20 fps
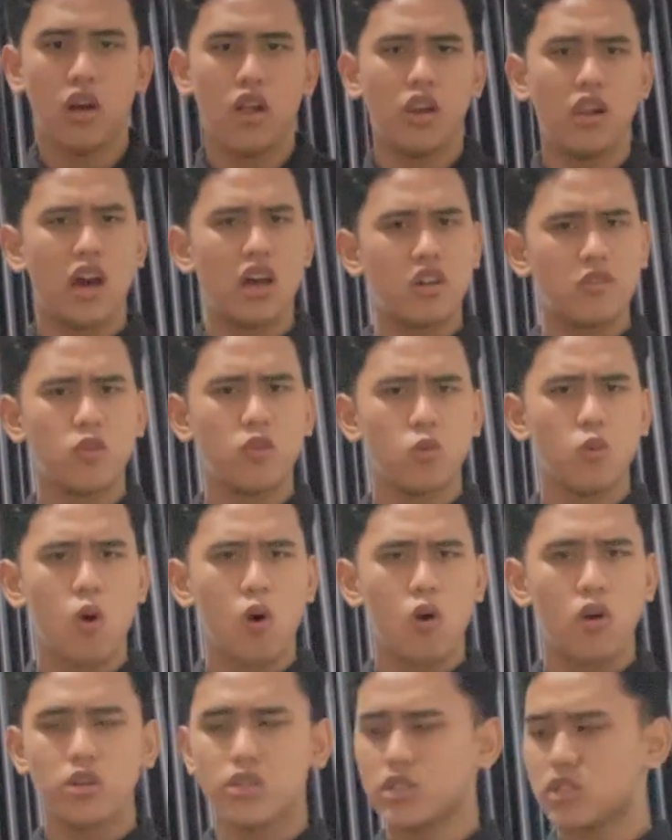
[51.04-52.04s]
a lot of
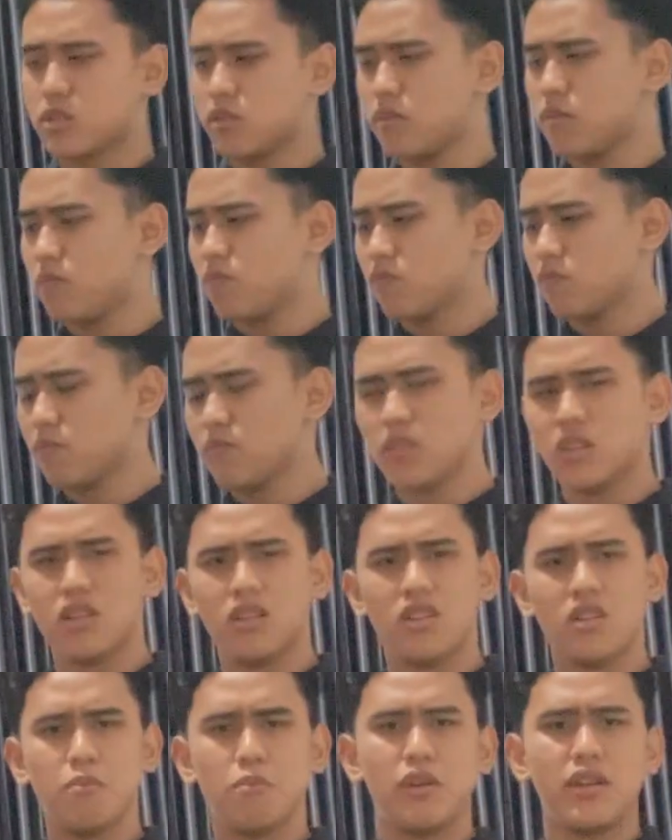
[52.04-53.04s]
awards.
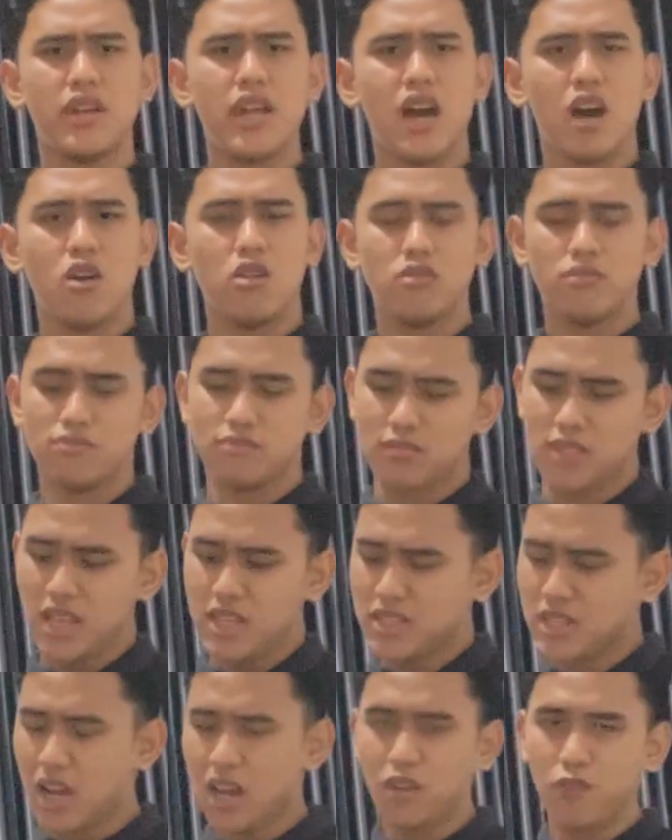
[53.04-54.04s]
But now
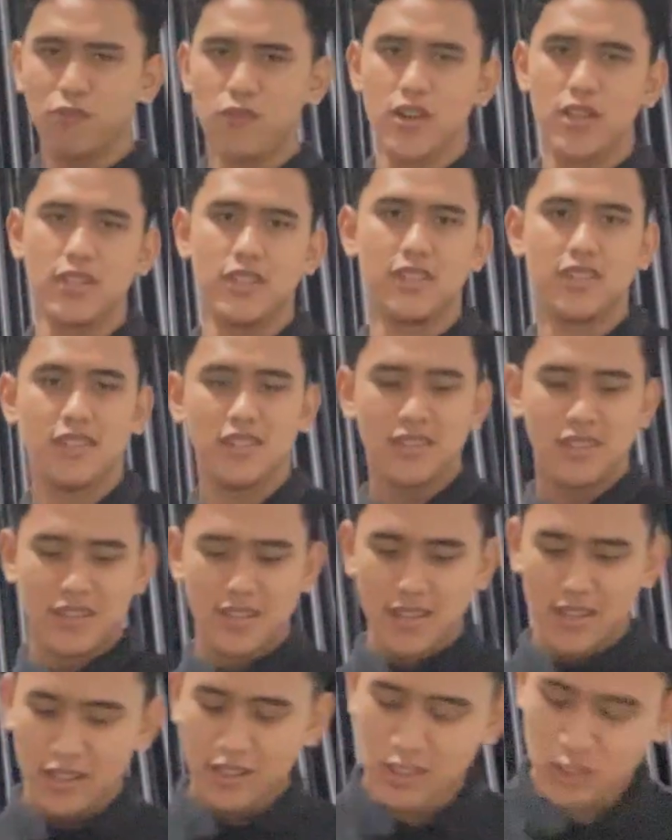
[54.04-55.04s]
it's kind of funny.
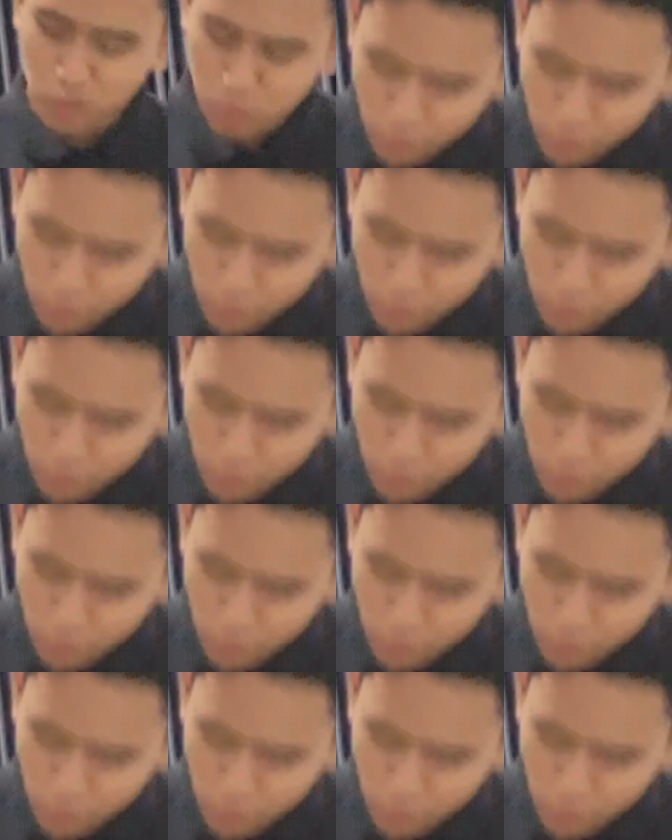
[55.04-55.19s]
Because